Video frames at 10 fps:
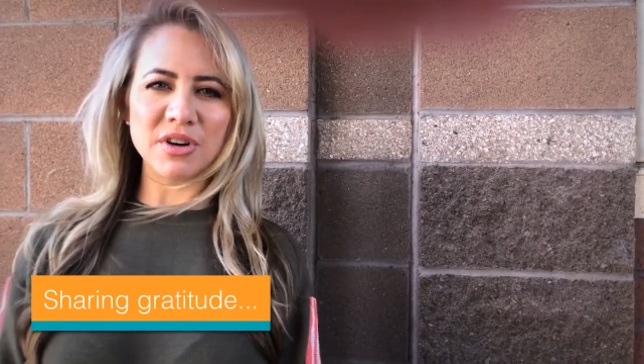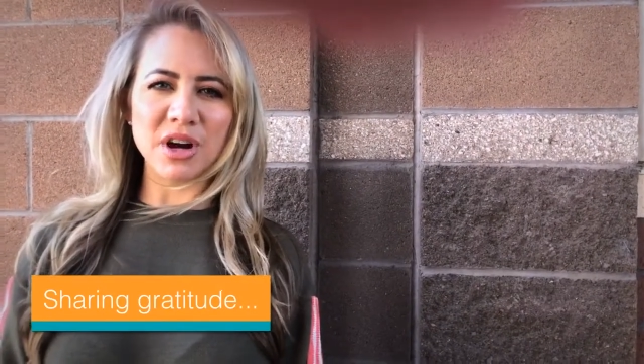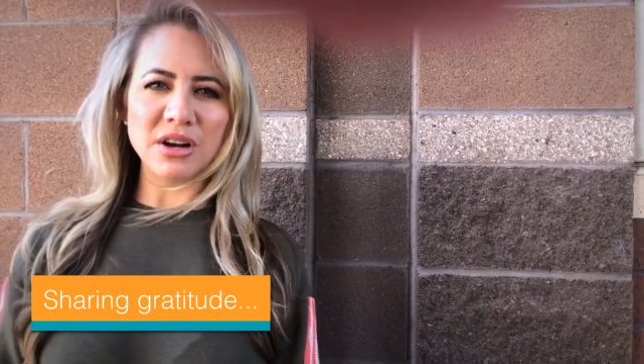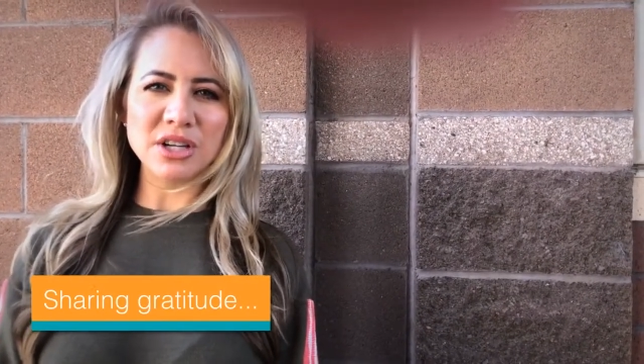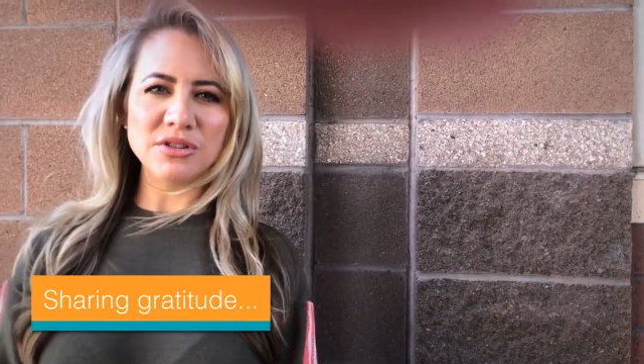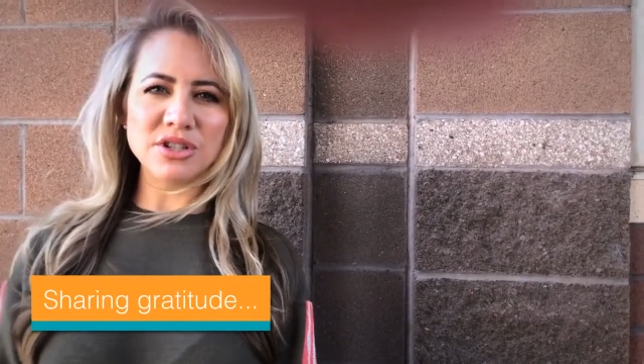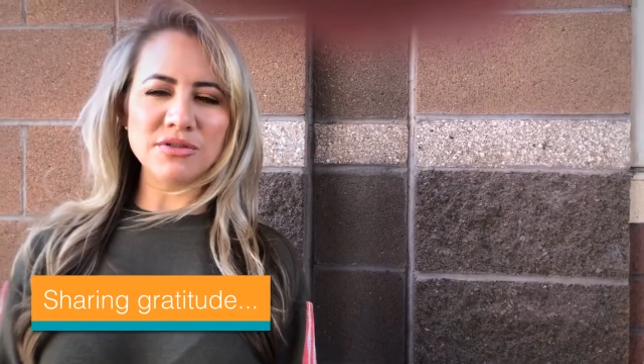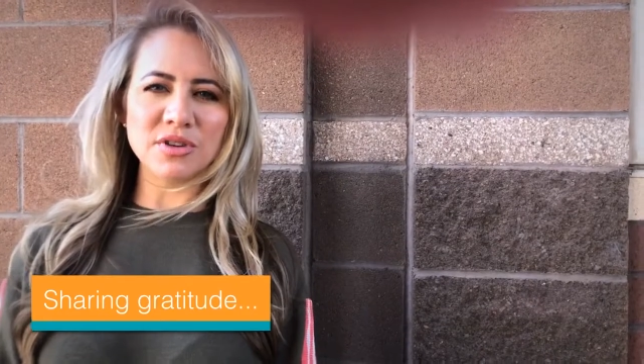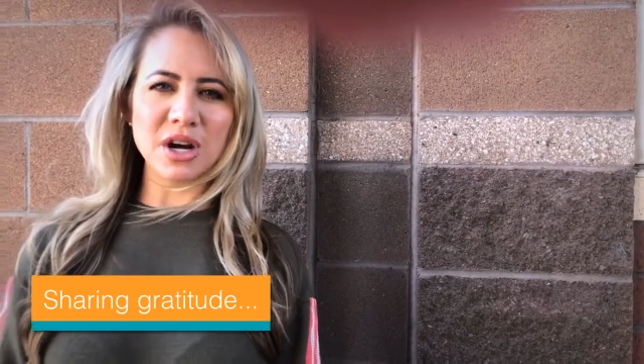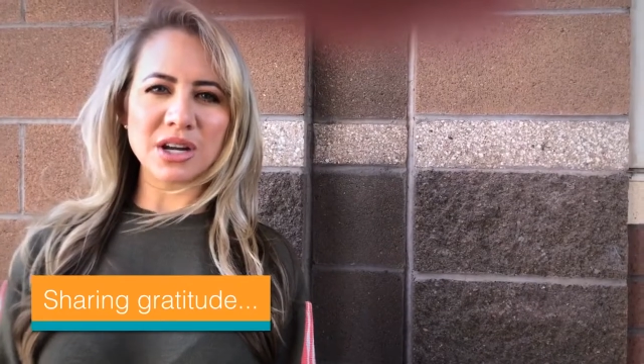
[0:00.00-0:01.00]
for all you do
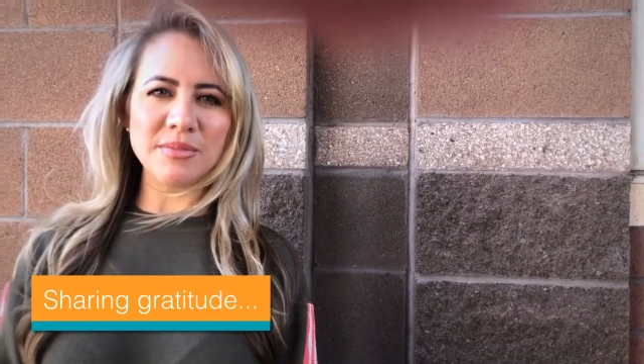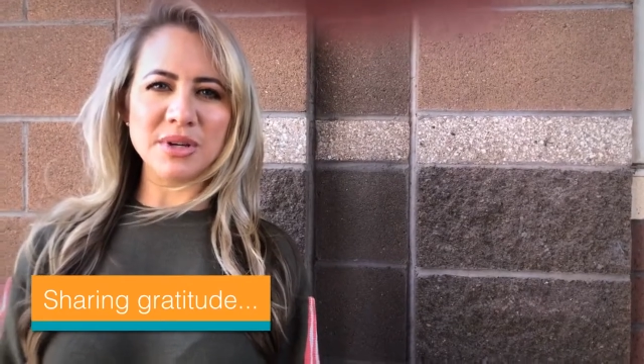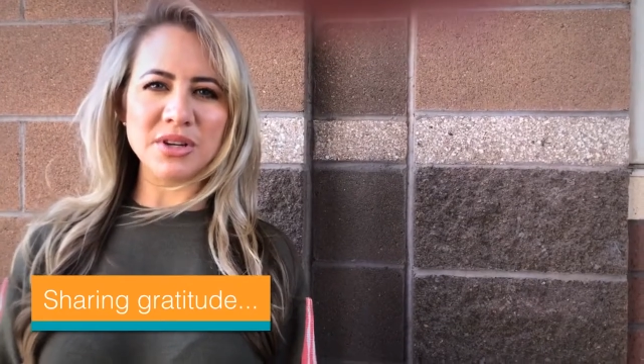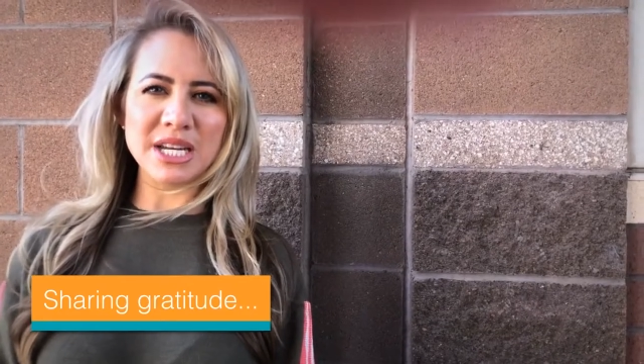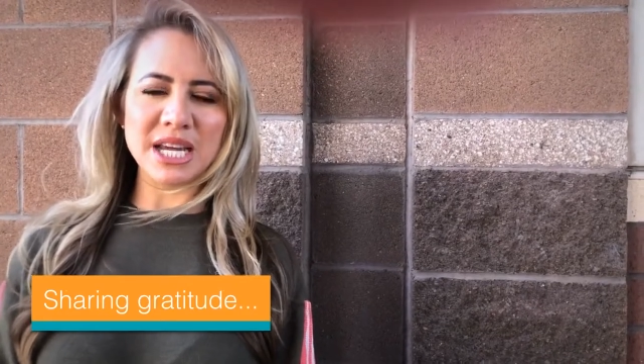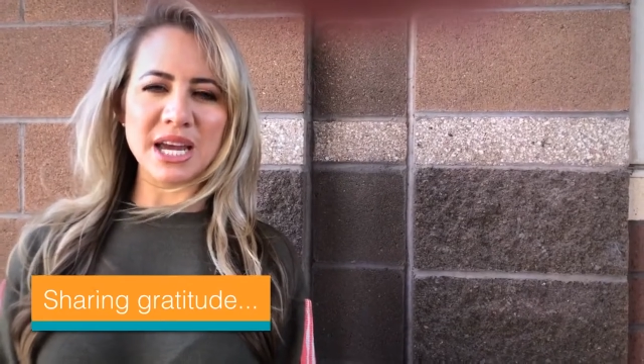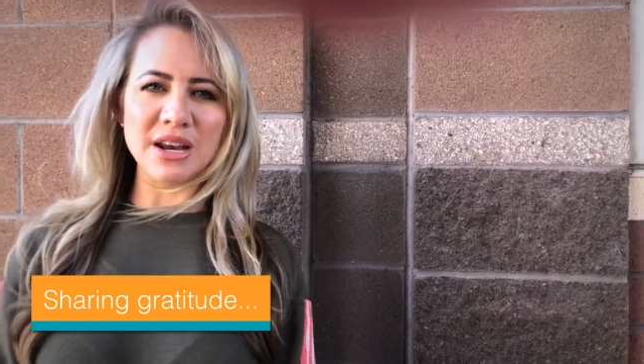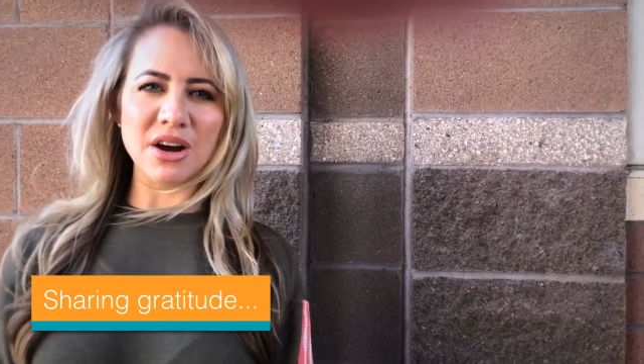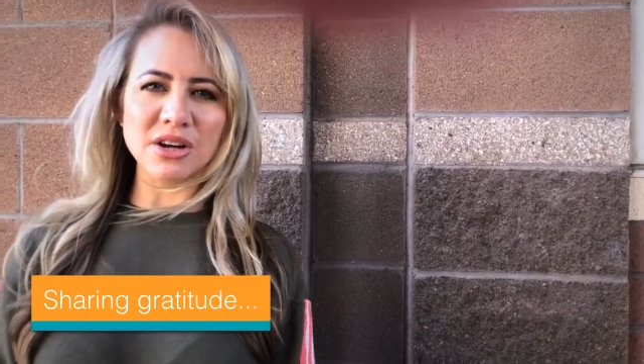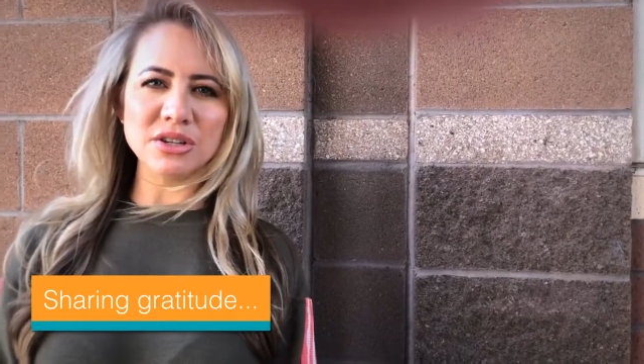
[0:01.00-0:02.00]
for our community
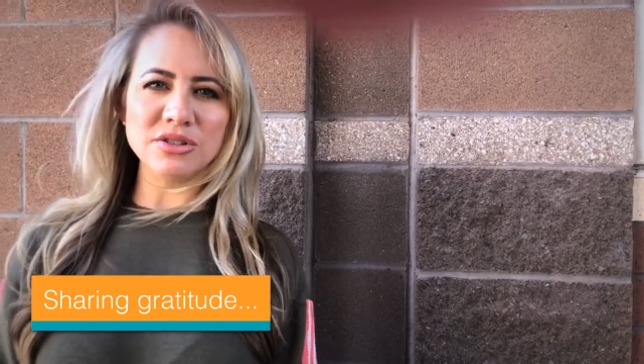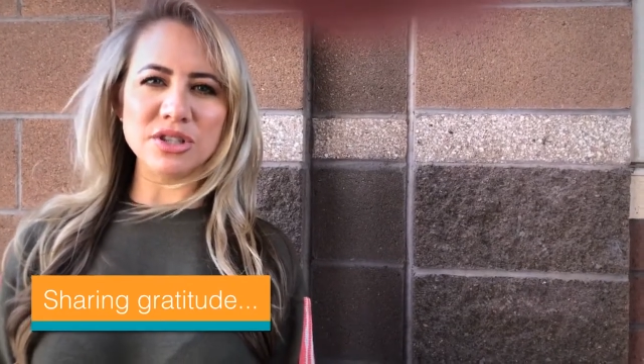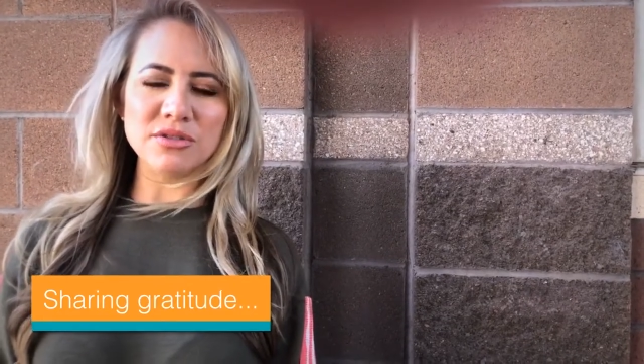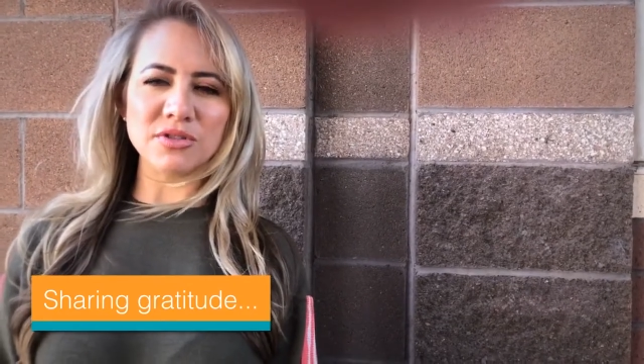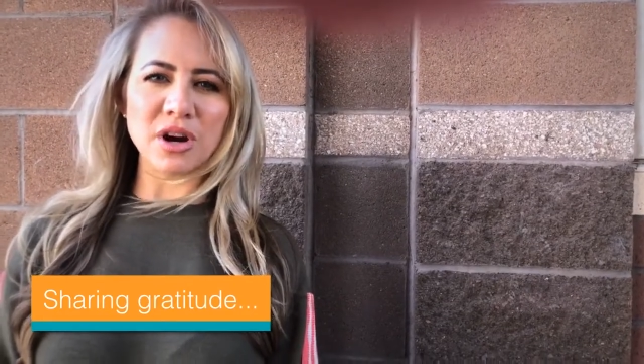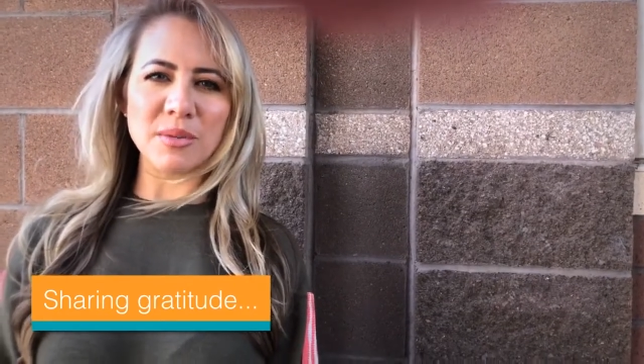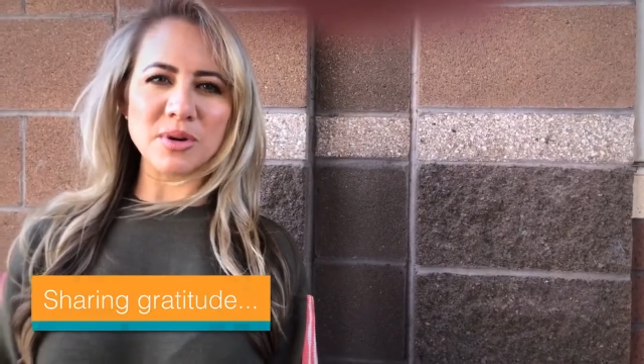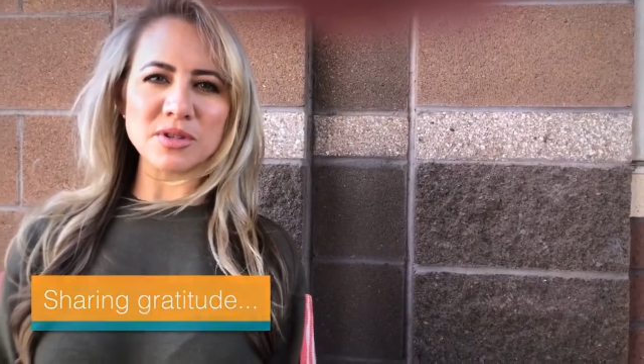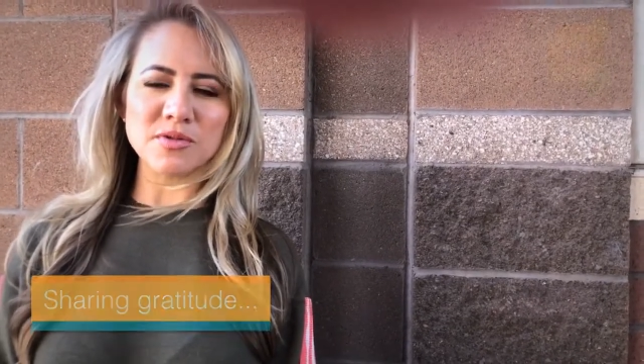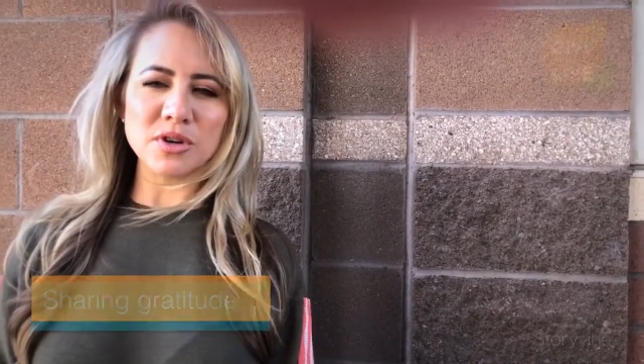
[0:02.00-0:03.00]
and all you do for our
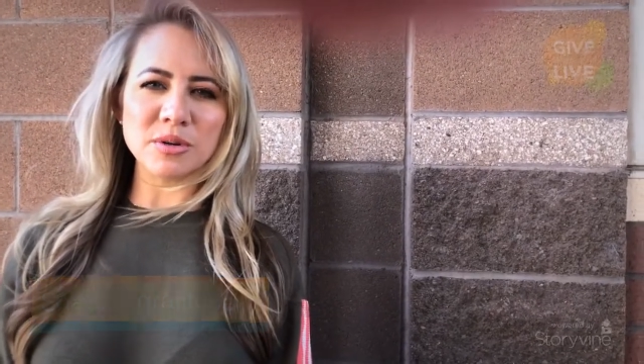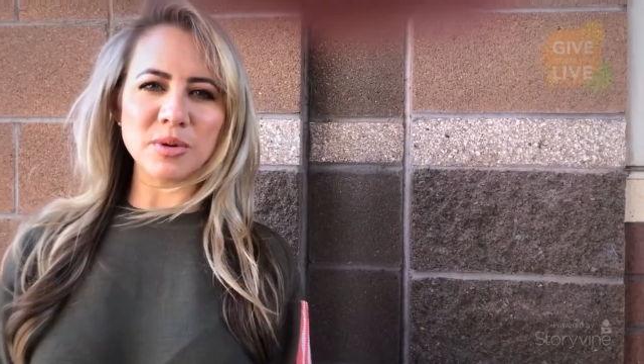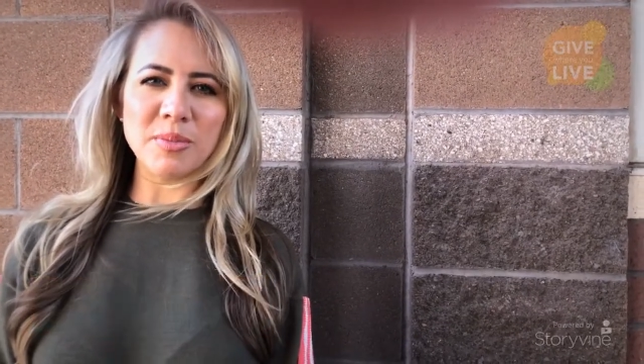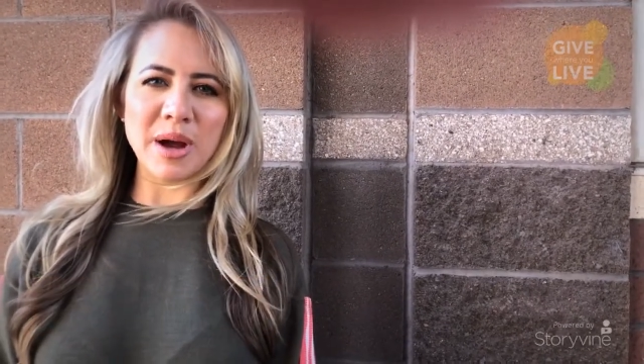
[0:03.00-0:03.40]
most vulnerable